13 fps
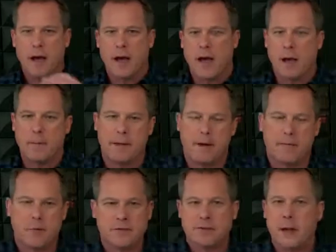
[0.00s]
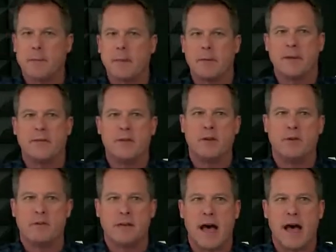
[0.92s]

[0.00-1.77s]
Um, and of course, some people even use the